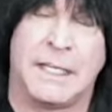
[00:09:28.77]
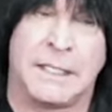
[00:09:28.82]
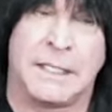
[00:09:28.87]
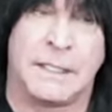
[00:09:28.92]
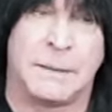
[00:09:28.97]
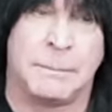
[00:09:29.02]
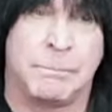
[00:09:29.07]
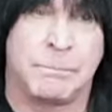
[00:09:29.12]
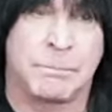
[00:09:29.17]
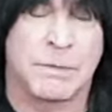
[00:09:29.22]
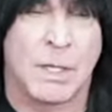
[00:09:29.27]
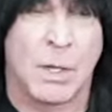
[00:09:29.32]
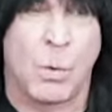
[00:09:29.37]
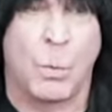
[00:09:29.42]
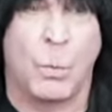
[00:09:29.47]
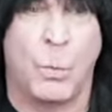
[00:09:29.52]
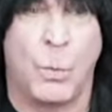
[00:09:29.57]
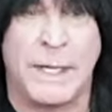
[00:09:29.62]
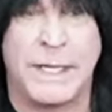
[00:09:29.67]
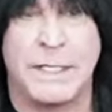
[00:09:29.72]
And
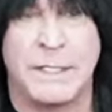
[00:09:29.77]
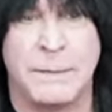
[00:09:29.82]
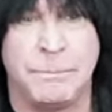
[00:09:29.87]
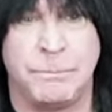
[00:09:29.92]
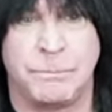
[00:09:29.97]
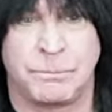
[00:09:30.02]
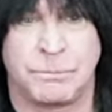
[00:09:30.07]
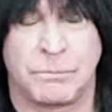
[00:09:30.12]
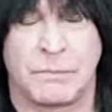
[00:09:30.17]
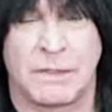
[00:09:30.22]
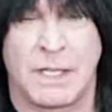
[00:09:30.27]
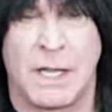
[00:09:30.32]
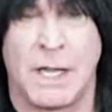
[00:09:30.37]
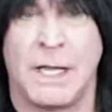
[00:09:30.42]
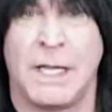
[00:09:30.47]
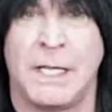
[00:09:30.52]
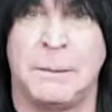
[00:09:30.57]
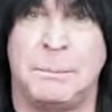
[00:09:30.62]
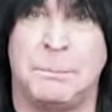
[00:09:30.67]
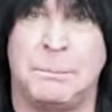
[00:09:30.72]
when
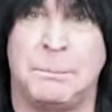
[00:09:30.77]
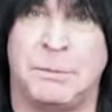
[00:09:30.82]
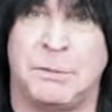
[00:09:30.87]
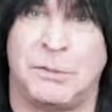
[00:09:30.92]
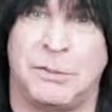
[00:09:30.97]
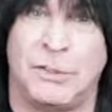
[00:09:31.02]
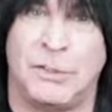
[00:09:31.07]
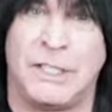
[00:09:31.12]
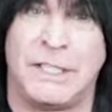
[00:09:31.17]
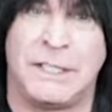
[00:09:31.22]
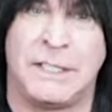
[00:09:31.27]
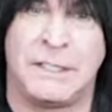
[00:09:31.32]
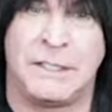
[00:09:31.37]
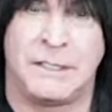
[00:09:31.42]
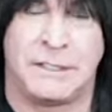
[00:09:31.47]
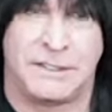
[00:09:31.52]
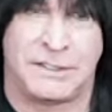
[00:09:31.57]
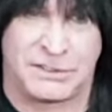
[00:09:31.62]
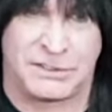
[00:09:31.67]
I play